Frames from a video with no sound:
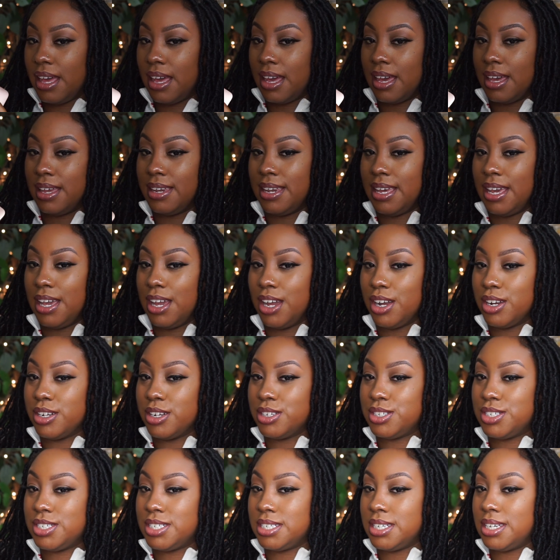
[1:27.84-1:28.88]
And here
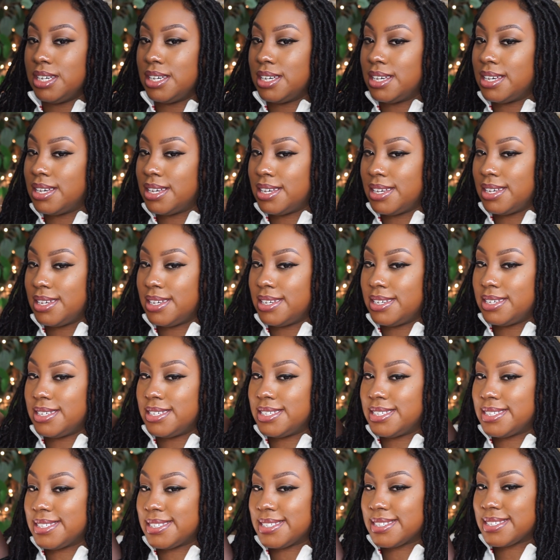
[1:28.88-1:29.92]
she is.
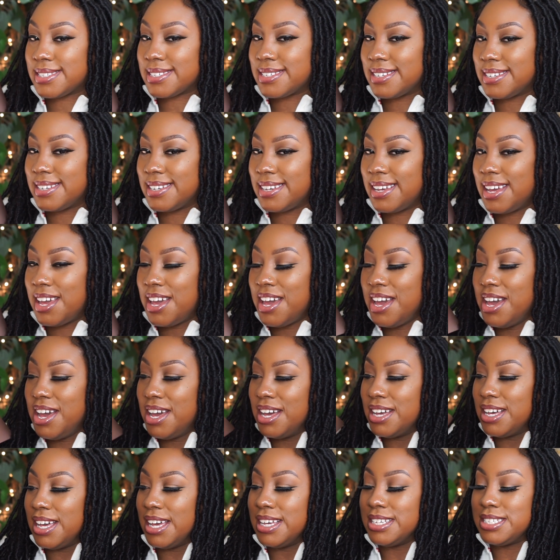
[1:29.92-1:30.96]

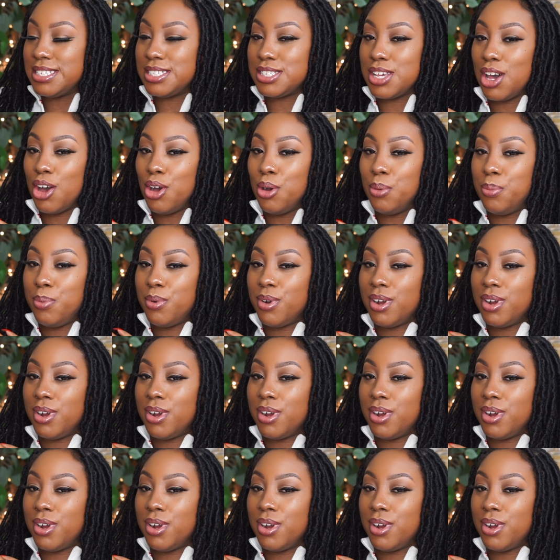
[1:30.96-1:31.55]
It's so